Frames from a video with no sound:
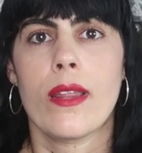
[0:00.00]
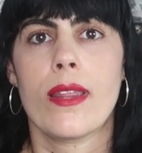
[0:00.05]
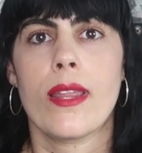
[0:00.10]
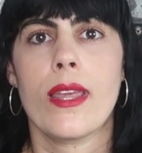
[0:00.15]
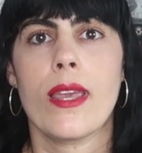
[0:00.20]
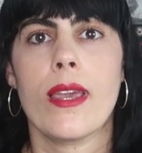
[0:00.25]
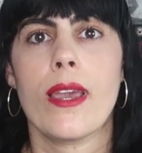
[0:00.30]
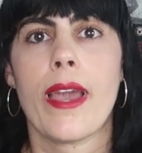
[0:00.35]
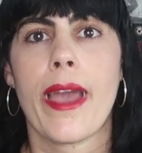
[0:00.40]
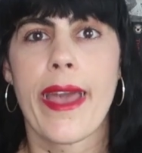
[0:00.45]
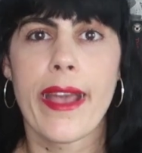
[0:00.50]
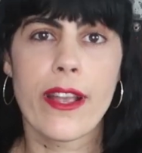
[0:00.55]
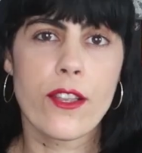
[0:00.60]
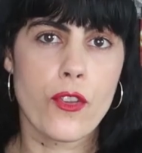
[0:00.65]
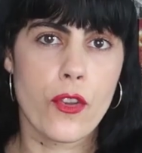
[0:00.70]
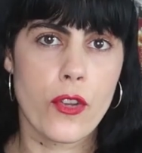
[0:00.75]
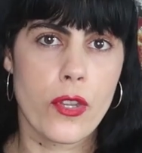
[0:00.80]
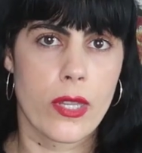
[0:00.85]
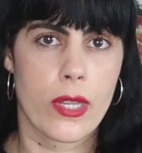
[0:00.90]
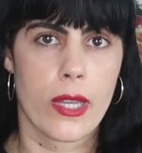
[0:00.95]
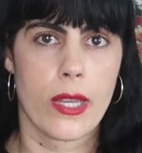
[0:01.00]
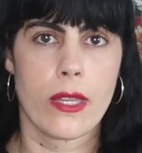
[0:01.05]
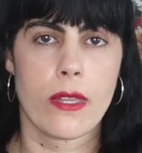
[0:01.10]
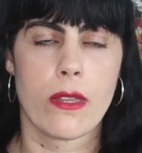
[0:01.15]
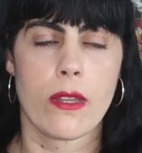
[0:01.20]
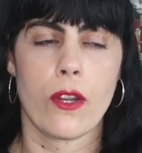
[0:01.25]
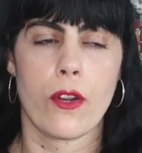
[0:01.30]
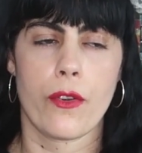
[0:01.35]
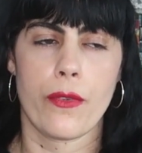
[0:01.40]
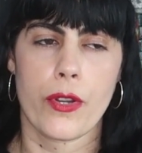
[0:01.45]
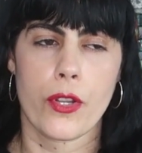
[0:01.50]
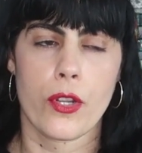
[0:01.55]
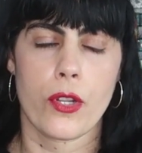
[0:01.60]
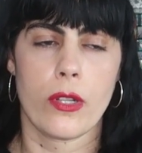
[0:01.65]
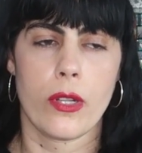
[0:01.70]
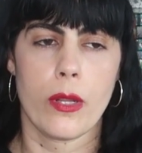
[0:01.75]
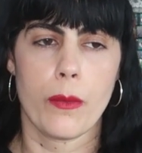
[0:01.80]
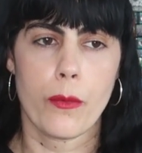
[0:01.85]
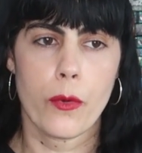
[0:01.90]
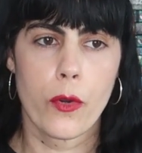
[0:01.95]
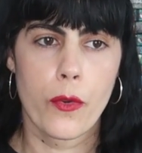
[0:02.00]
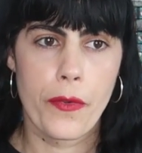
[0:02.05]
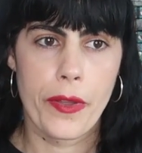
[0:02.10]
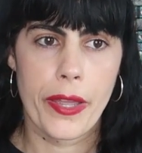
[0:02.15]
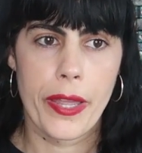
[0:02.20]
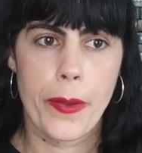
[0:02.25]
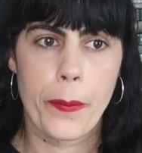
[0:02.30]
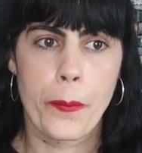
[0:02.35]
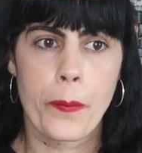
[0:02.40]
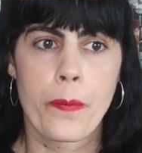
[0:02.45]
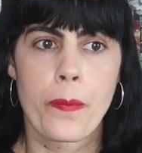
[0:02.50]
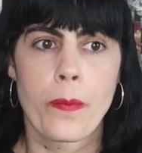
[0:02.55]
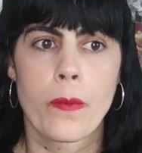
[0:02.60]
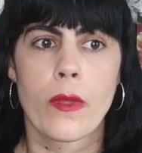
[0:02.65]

The Exorcist, the original movie,